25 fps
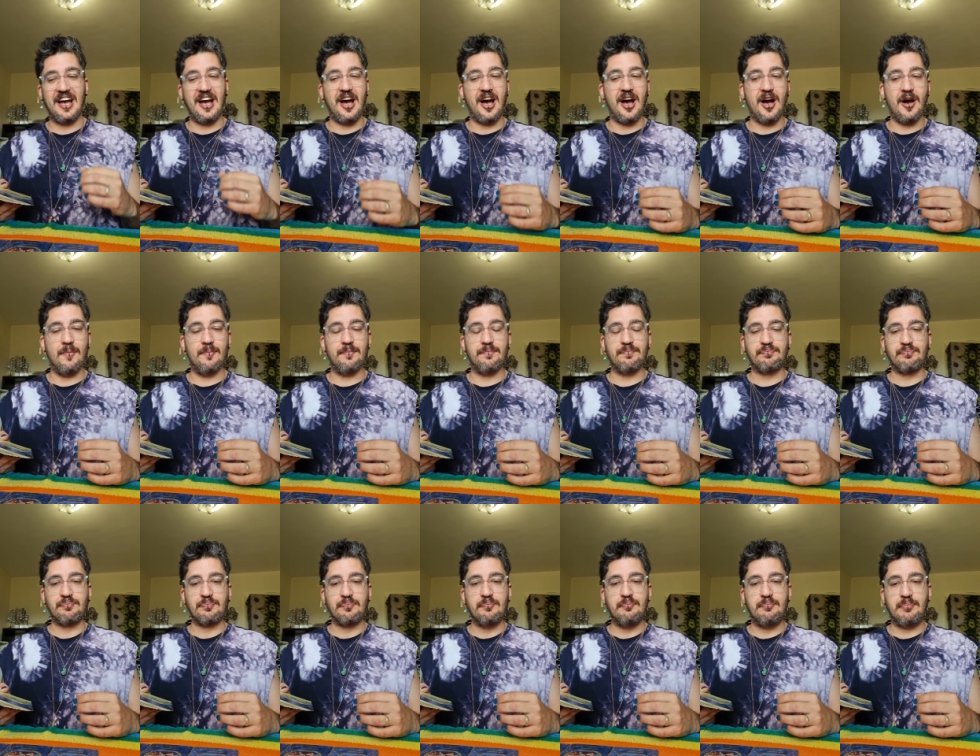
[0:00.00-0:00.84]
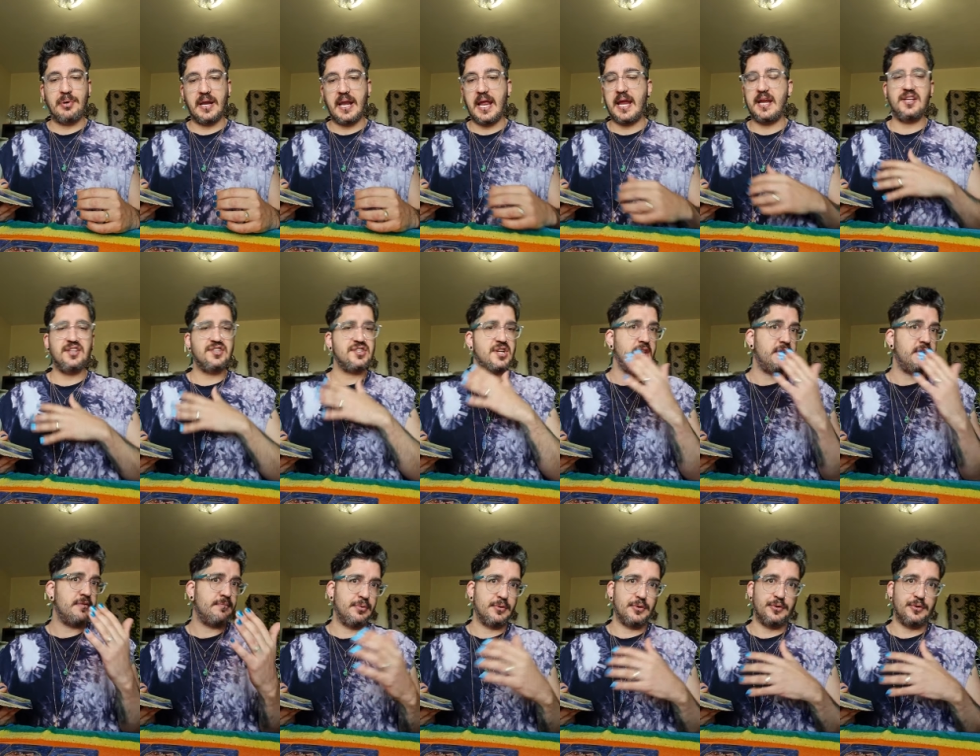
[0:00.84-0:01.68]
Um, but any shade
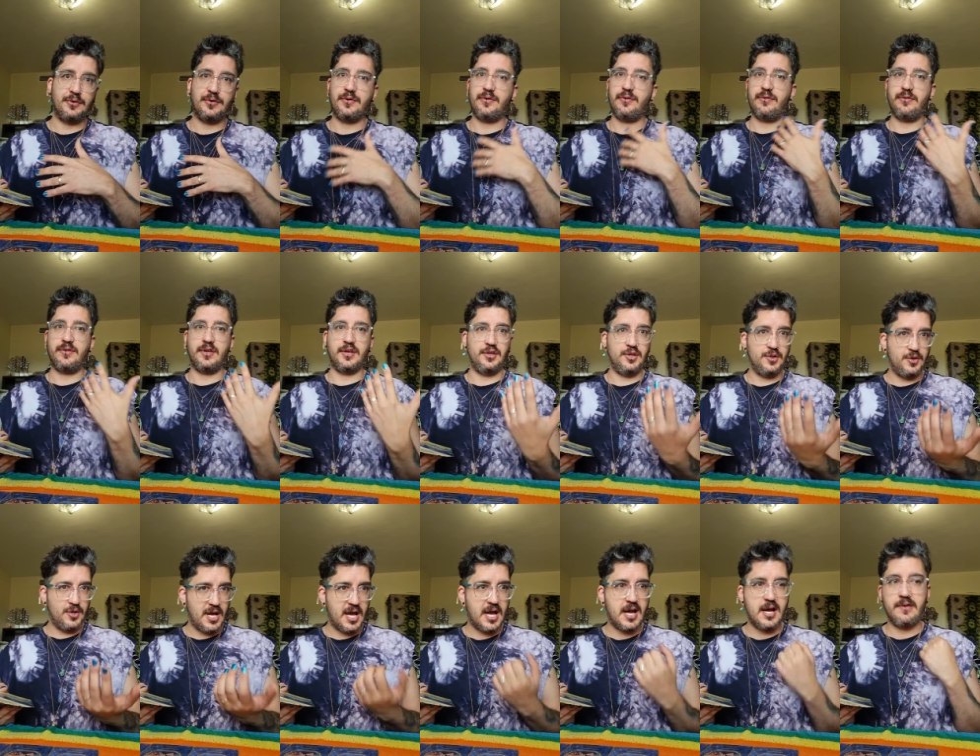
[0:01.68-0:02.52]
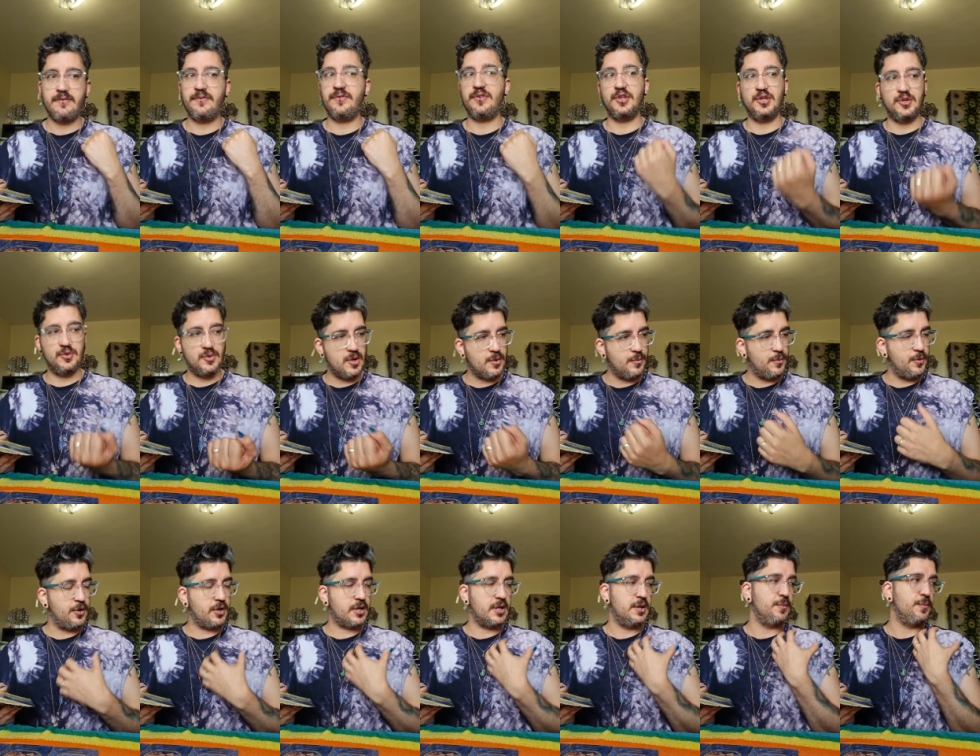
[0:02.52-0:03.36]
of blue that you have, that you are
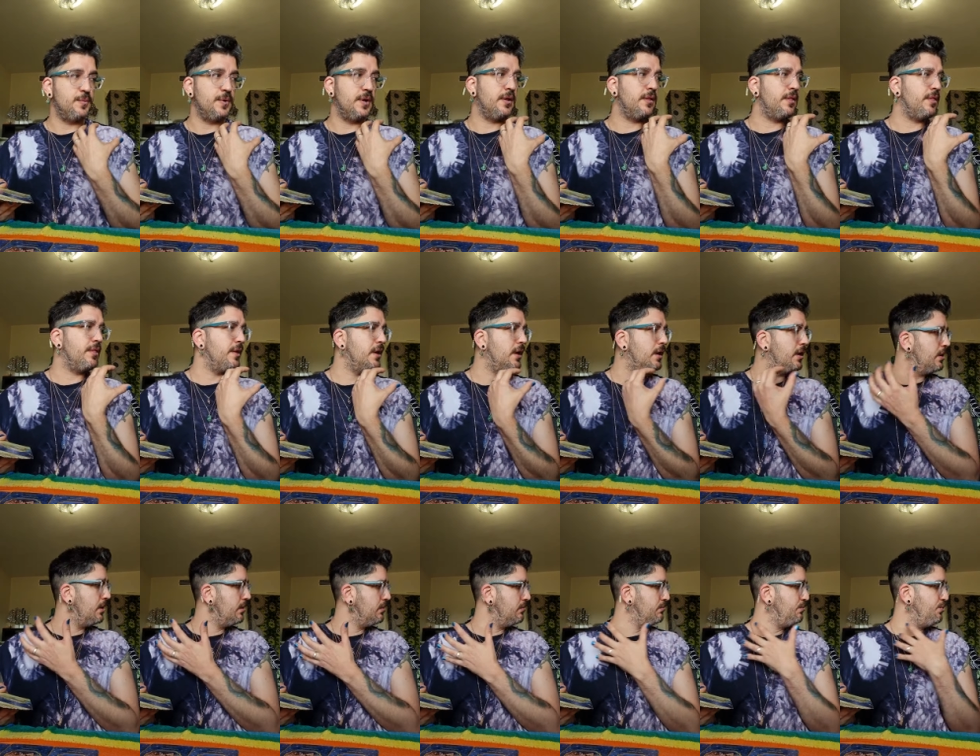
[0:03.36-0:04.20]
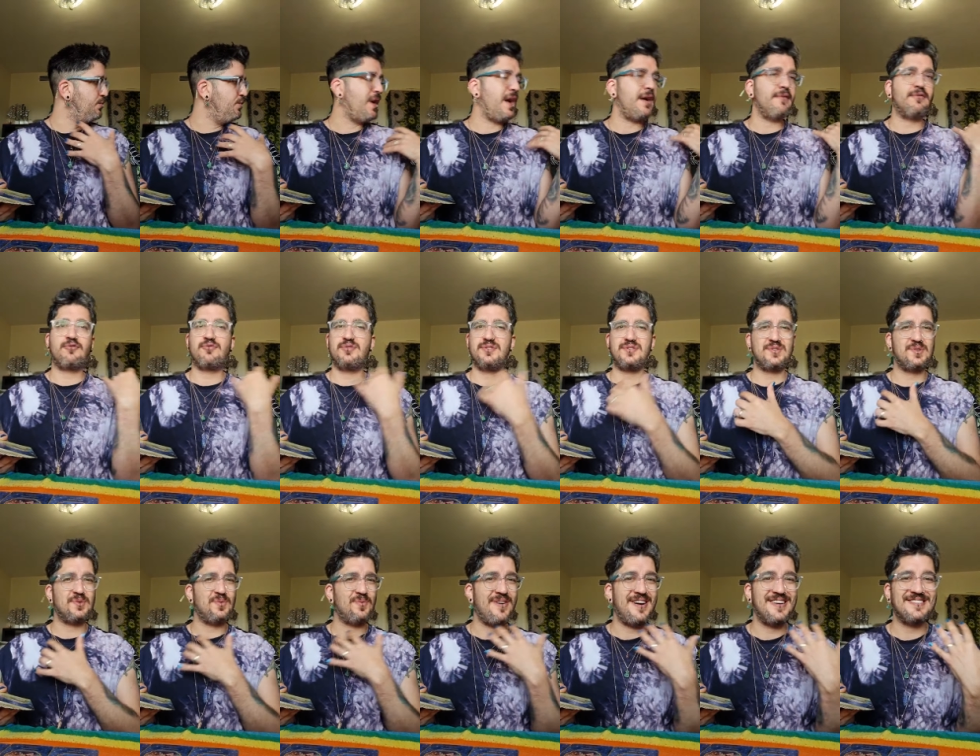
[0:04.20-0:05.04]
working with, that you have
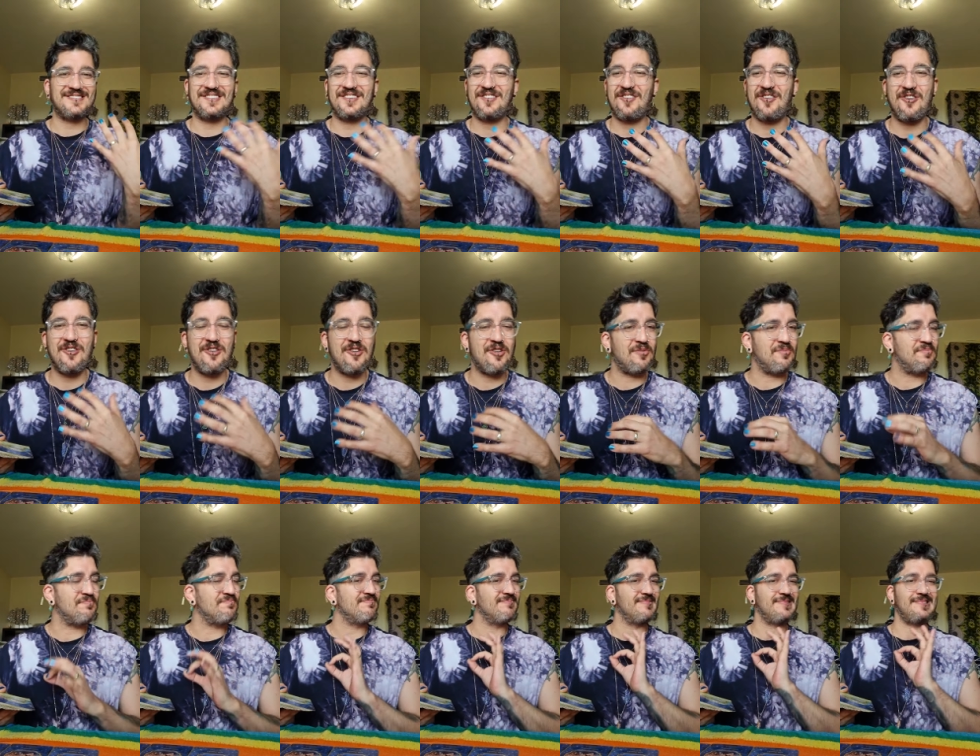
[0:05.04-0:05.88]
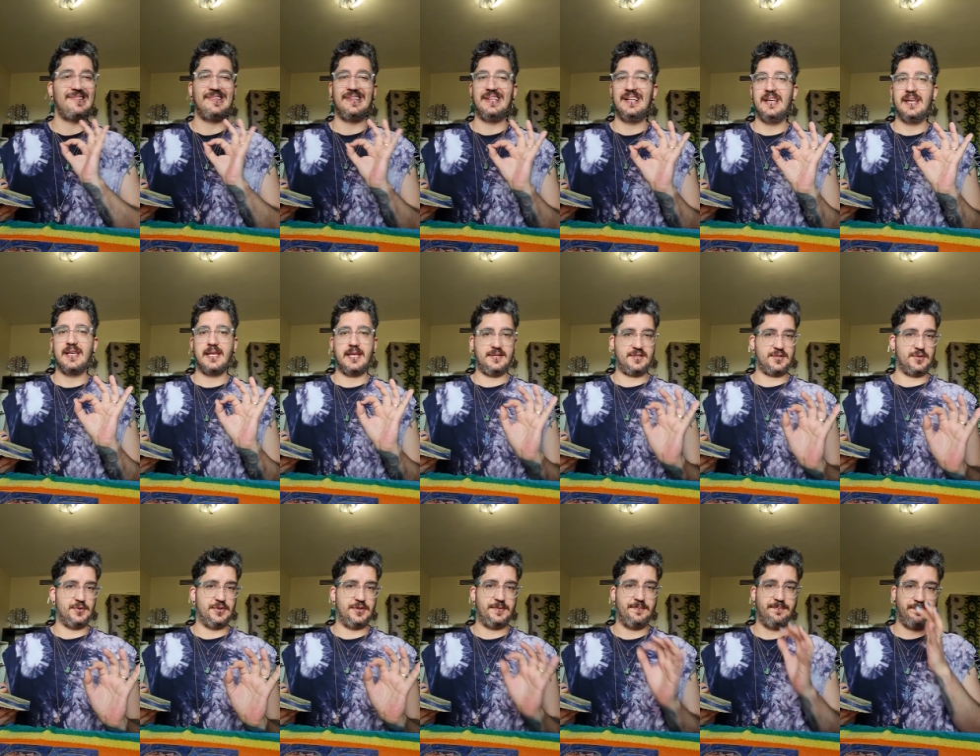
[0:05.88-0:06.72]
crystal wise at home, is
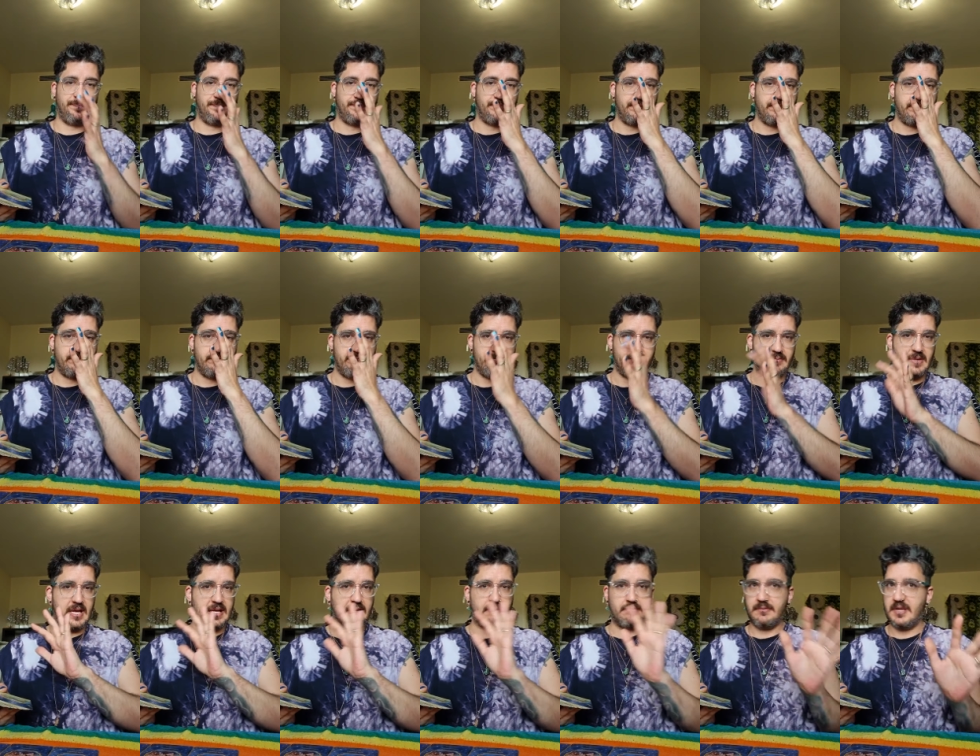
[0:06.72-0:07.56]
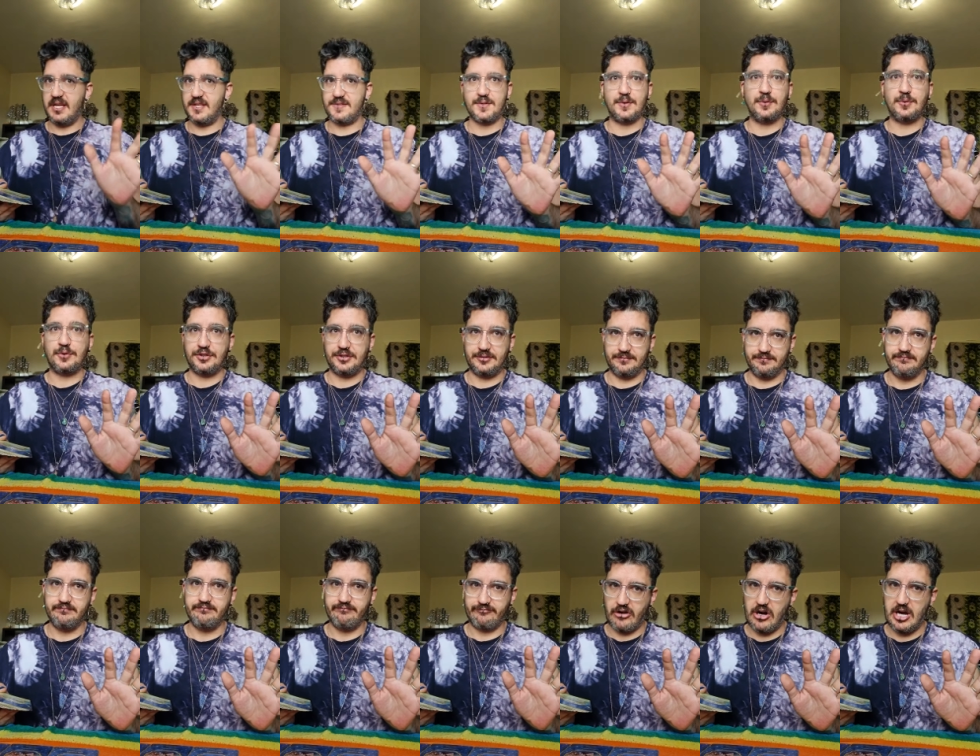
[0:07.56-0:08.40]
good. Like, it's all good,
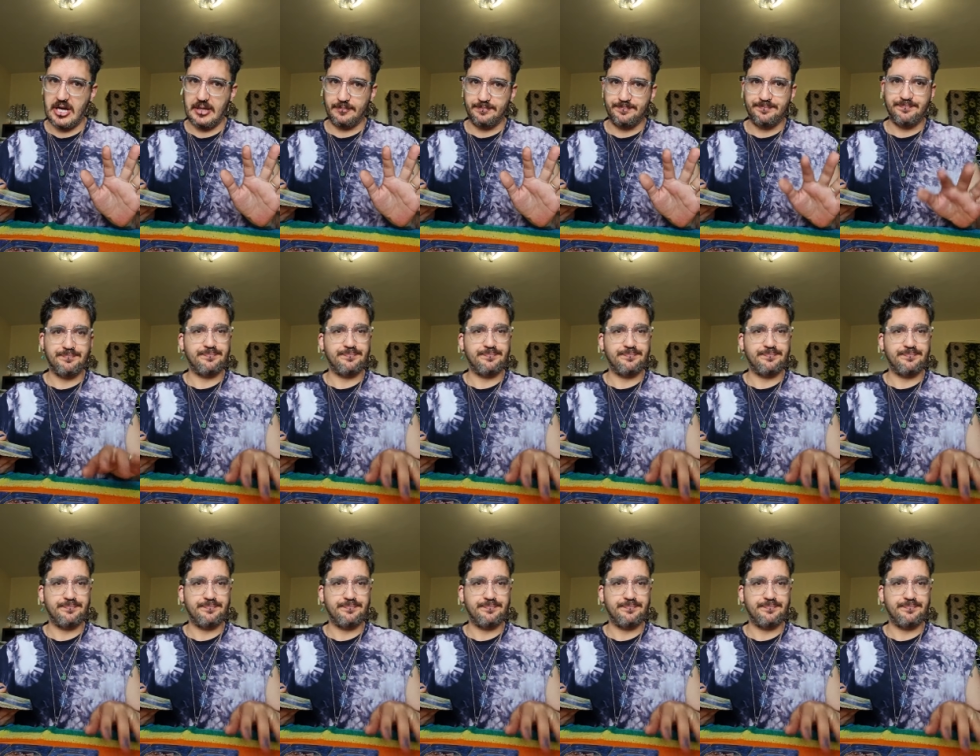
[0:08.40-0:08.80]
right?